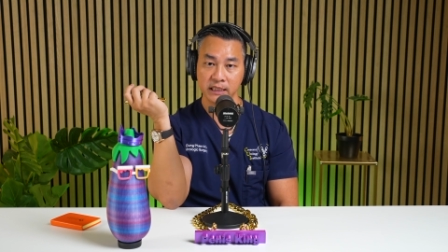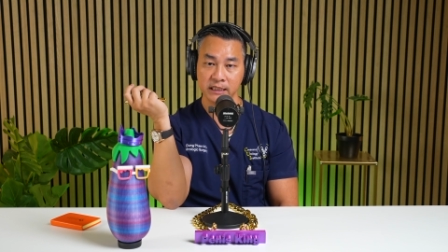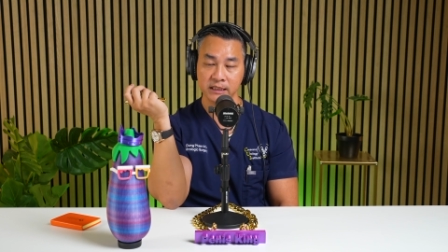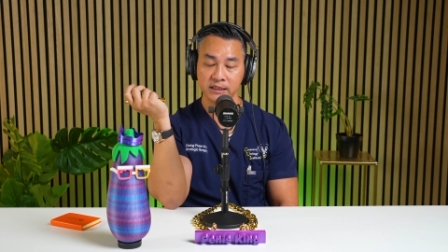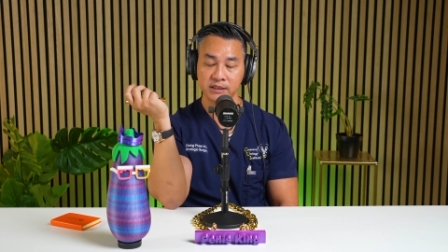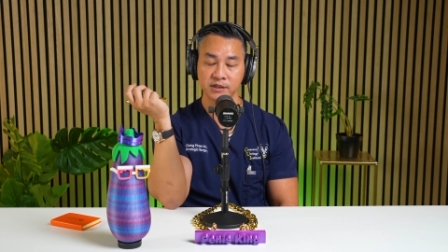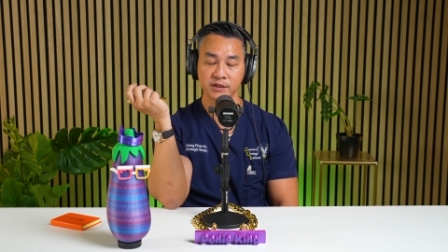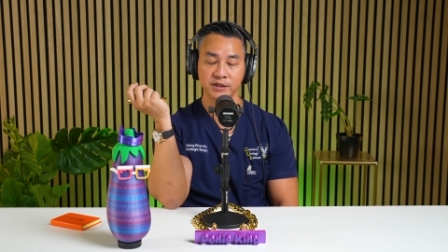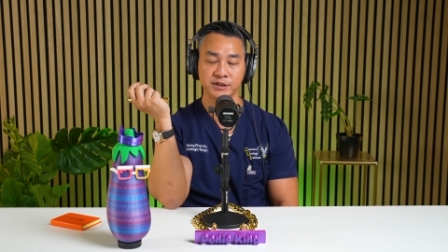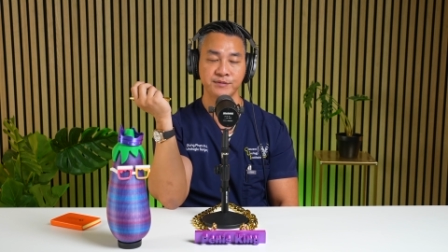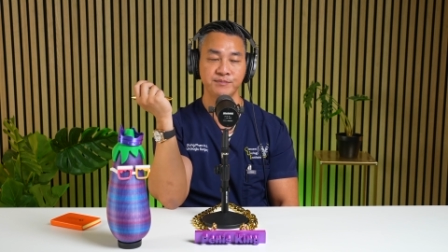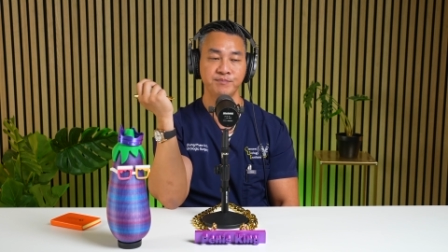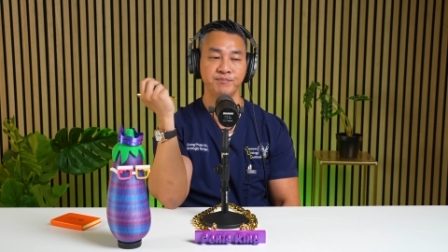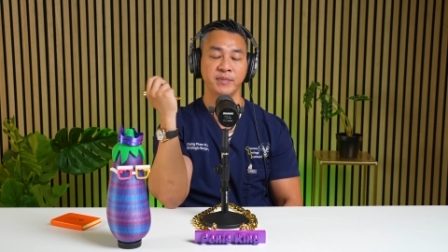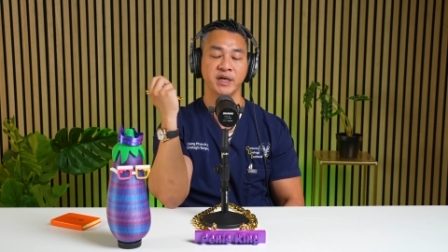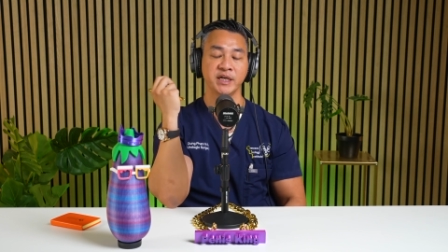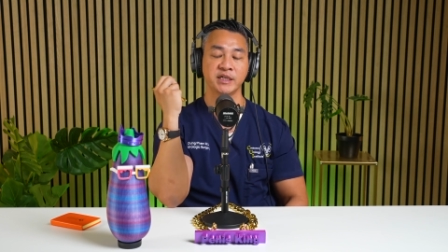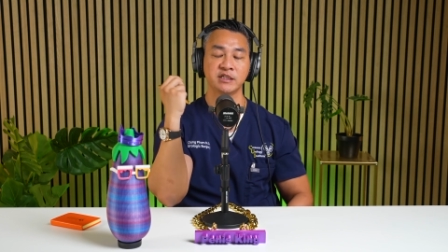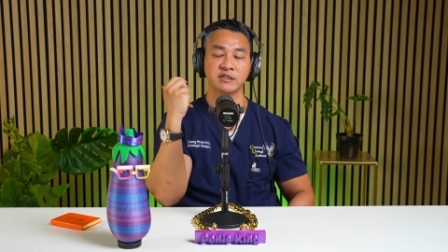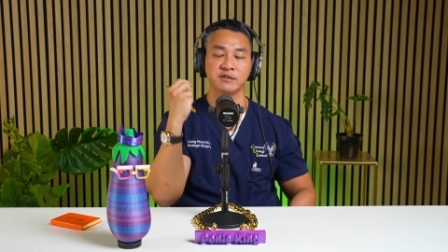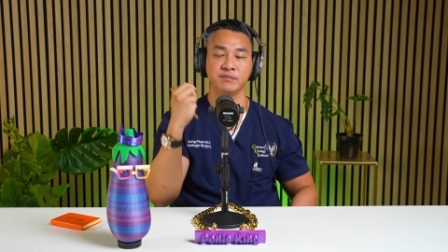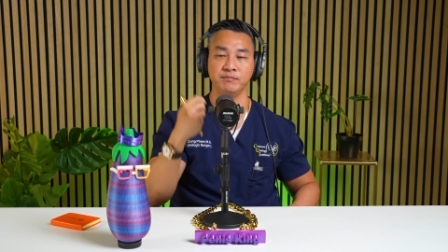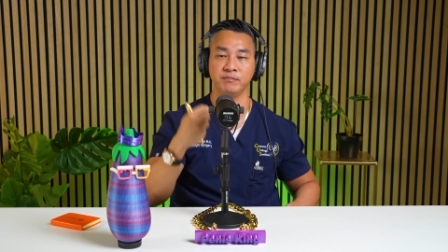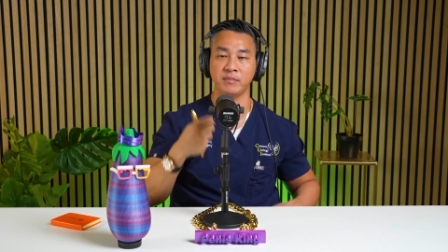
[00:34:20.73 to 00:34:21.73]
It just
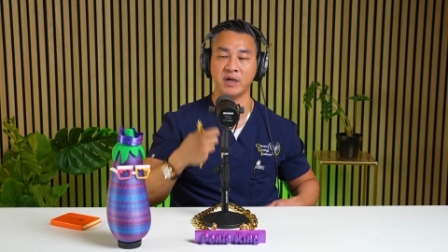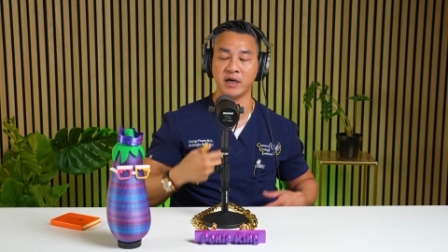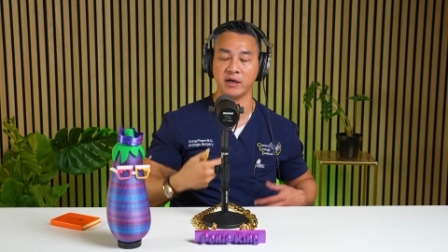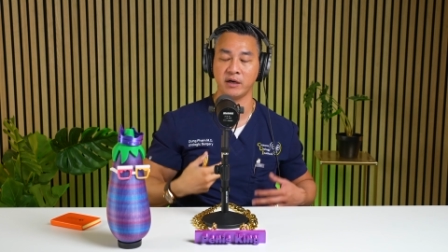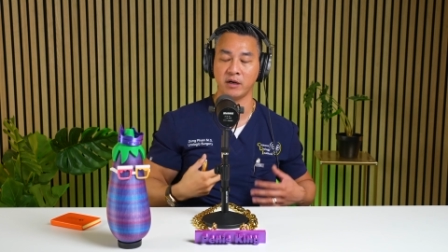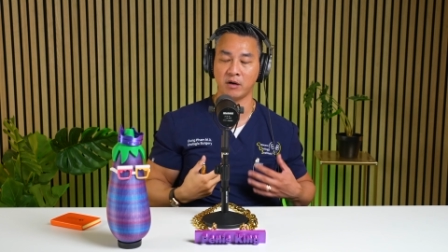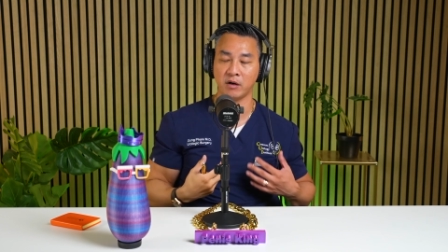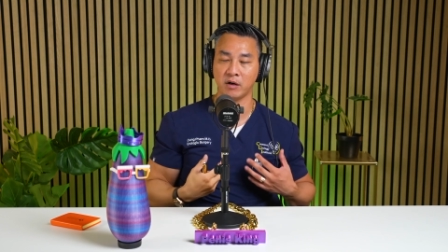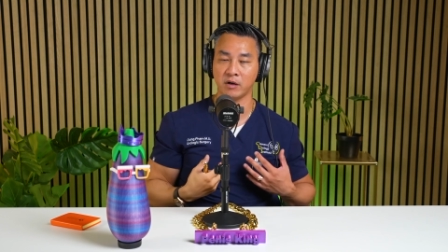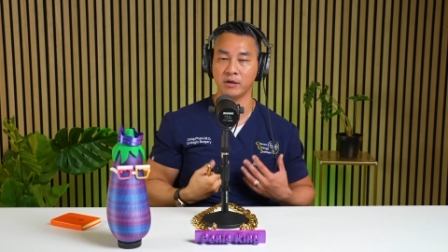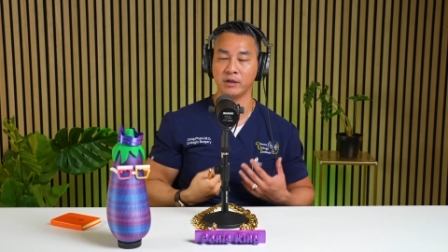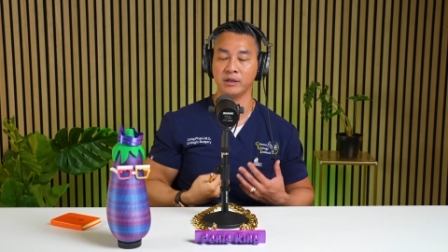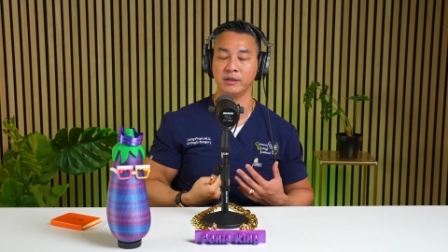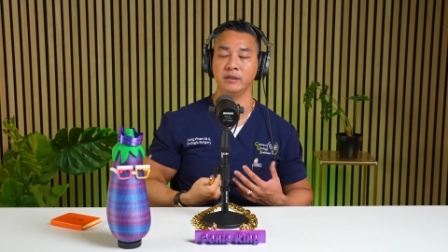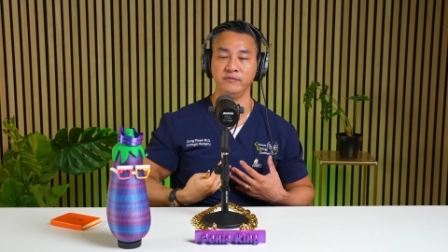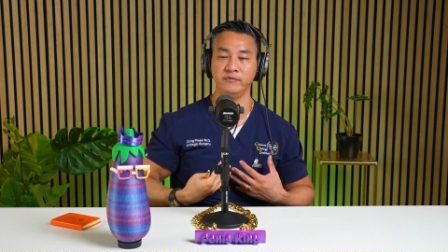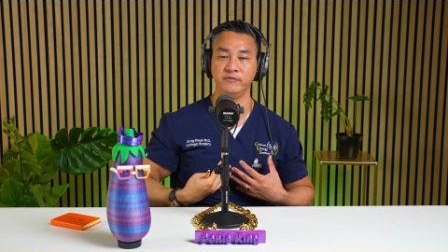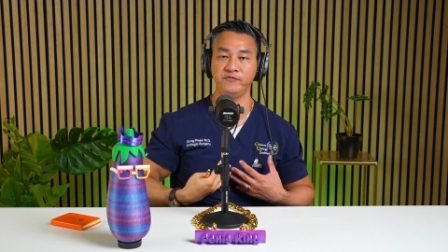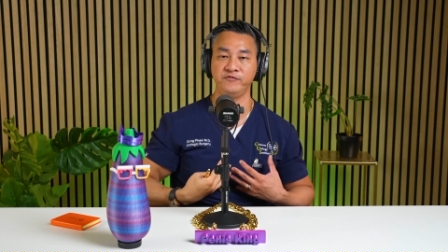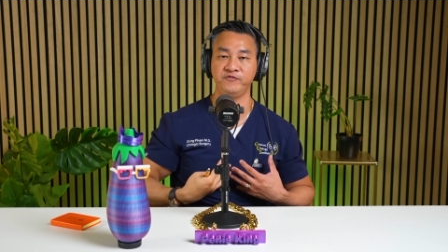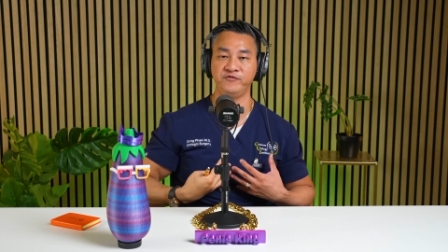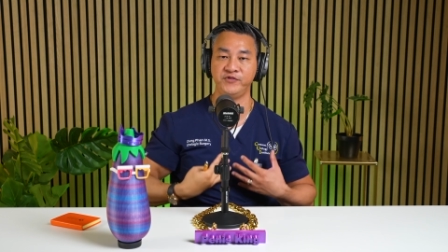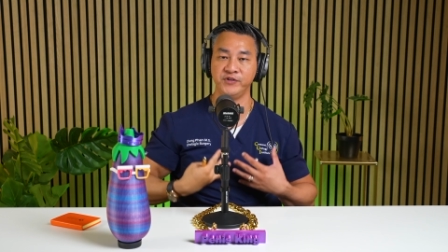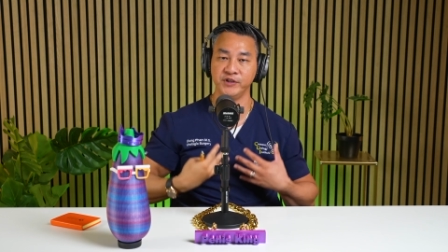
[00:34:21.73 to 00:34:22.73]
makes my heart
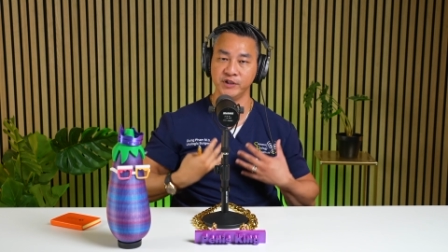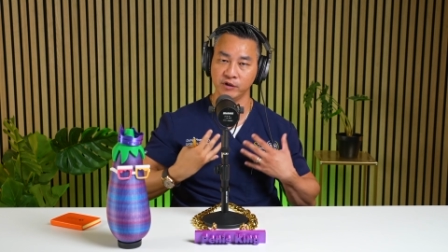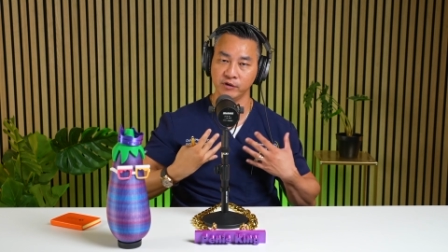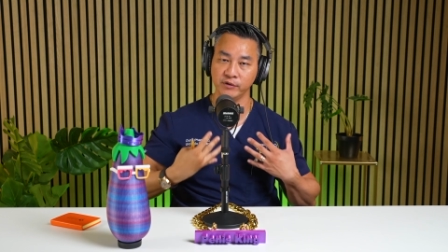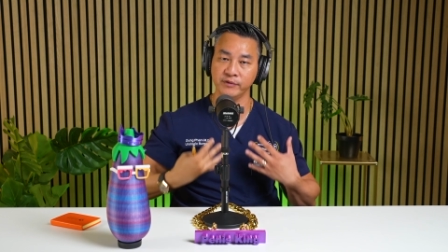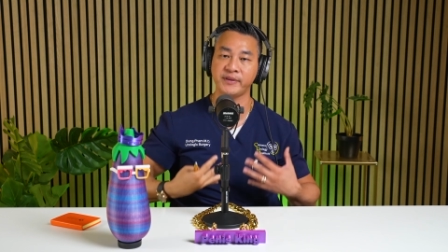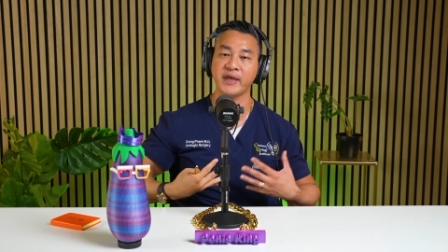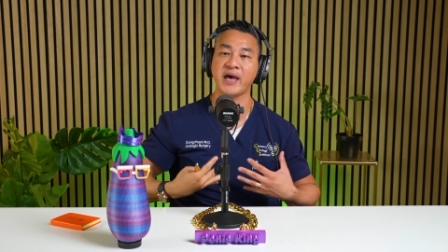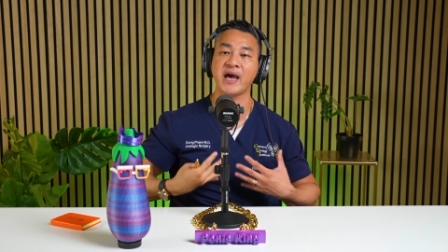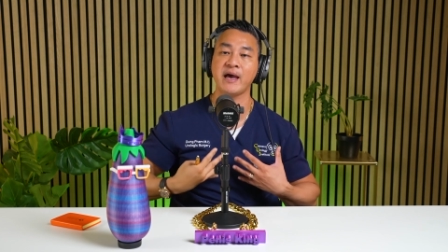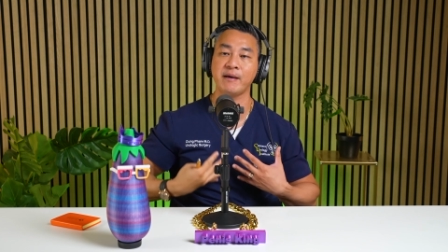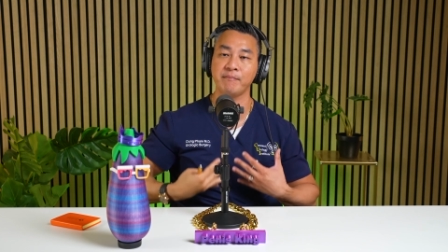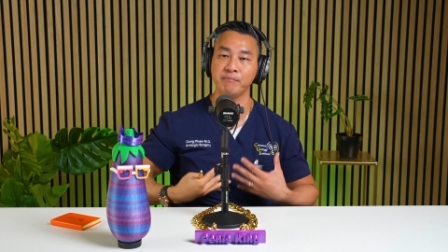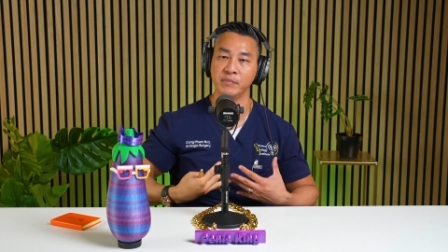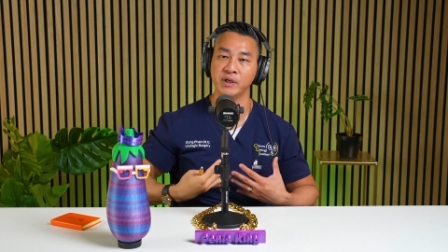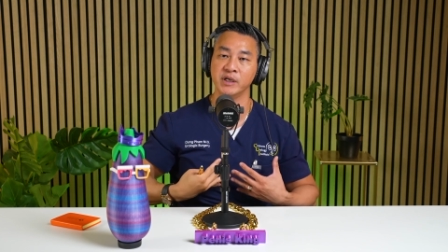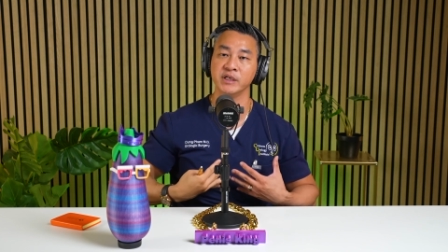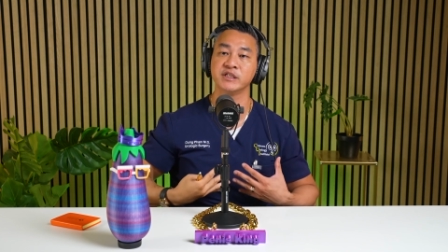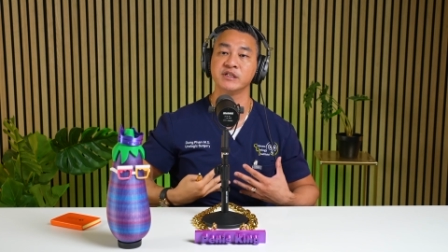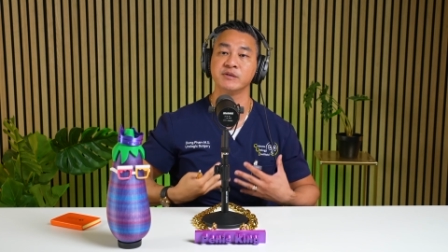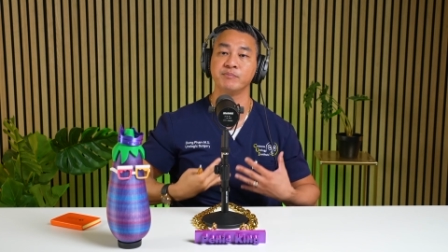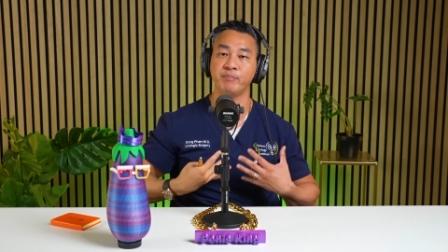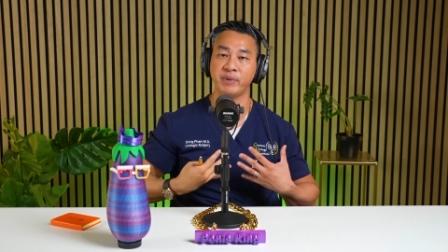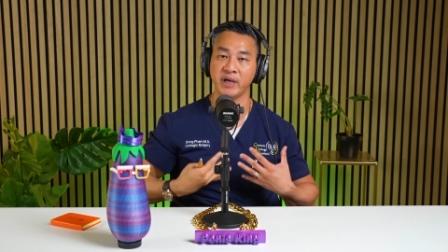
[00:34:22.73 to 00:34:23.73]
feel that much